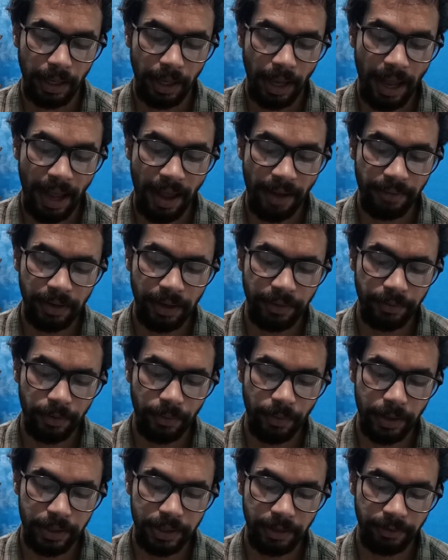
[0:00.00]
I have never
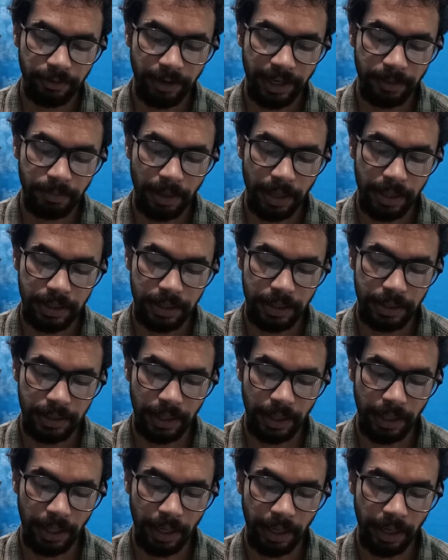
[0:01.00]
washed a white man, she
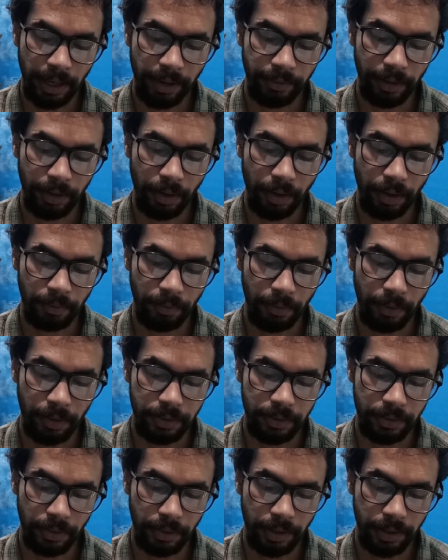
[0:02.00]
said, and I will not wash
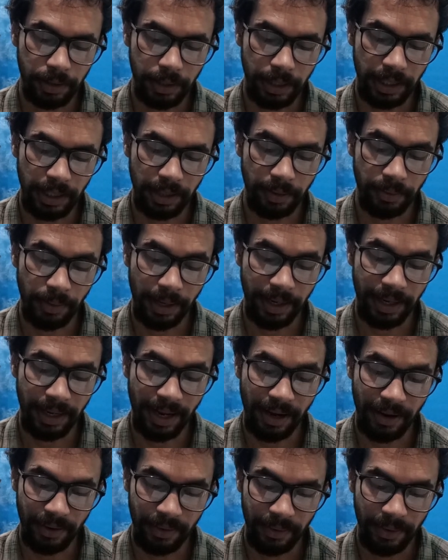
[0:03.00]
so dirty a one
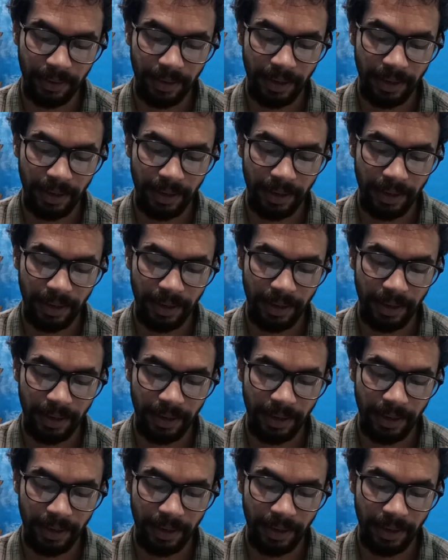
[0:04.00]
now.